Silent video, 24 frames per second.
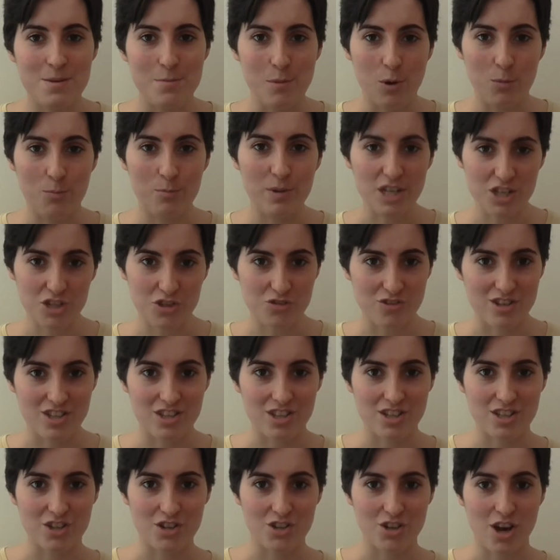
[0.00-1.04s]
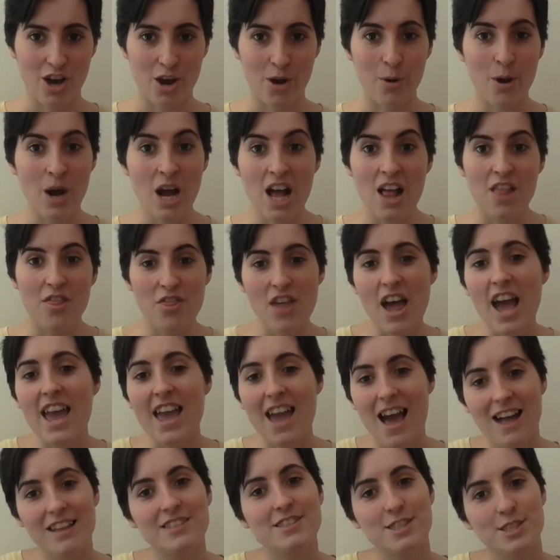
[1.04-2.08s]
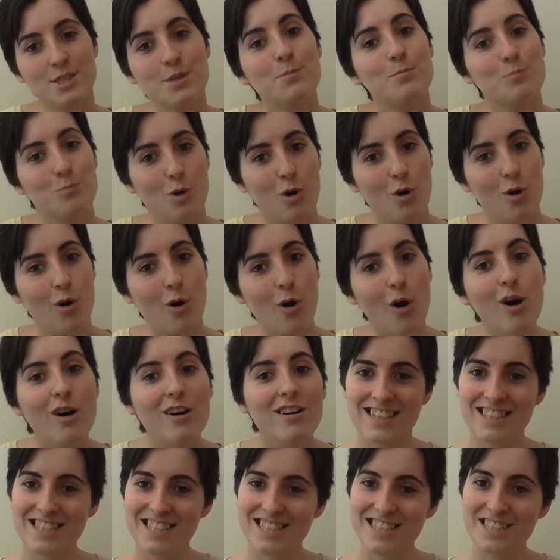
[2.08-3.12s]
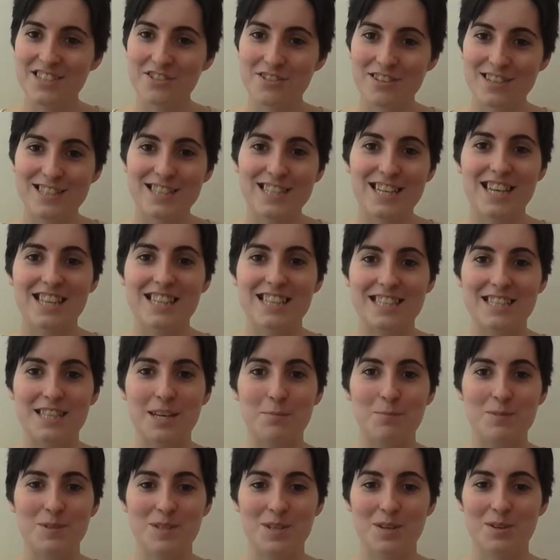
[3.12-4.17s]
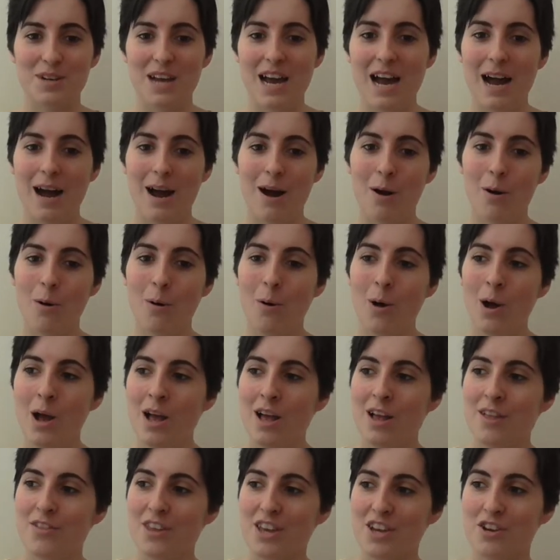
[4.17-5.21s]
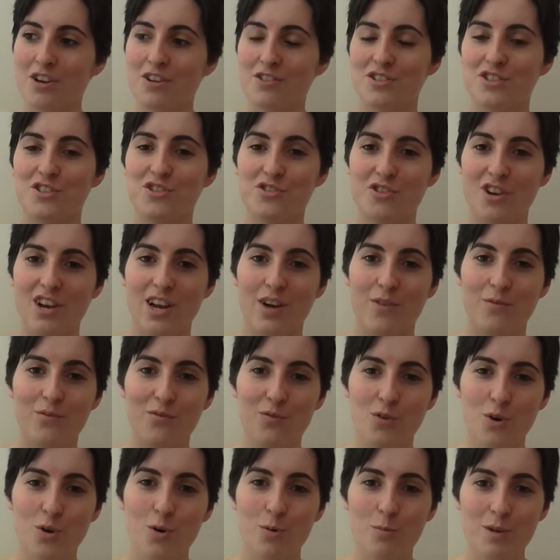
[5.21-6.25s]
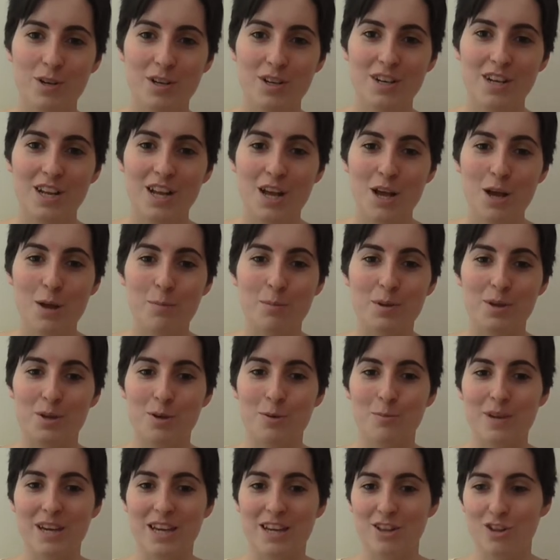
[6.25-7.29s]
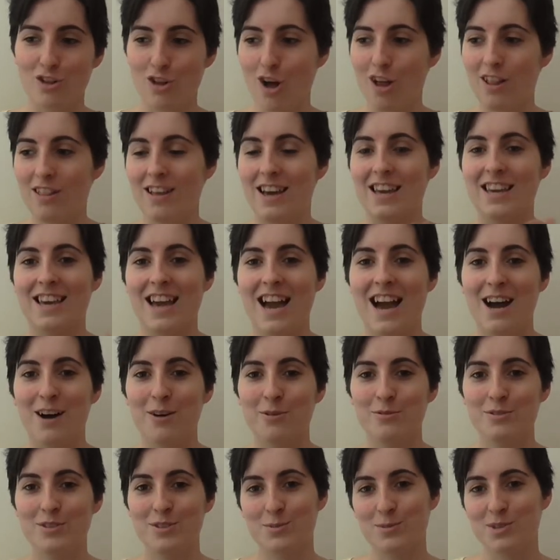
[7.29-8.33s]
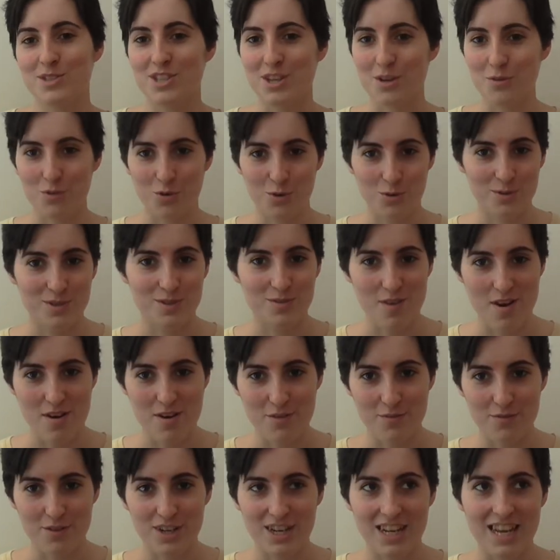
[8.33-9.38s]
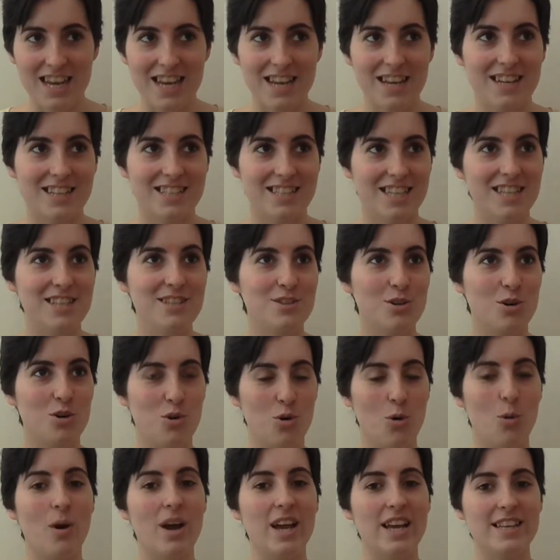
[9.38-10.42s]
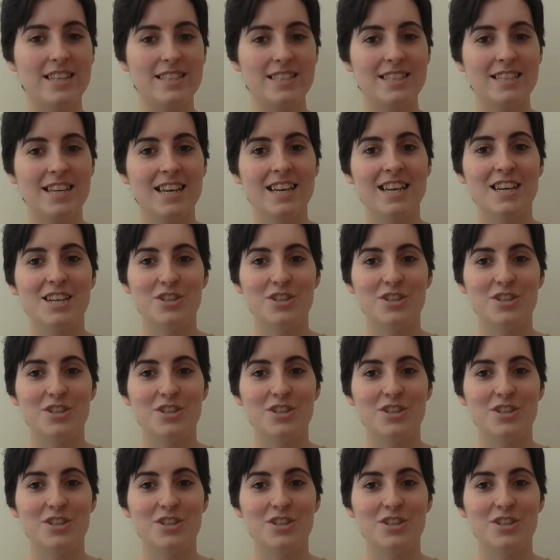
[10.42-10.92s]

any more mystery to the show, they add some more. And it's interesting in this episode how they concentrate on Foreman becoming a lot like House, which I thought was very funny because he's always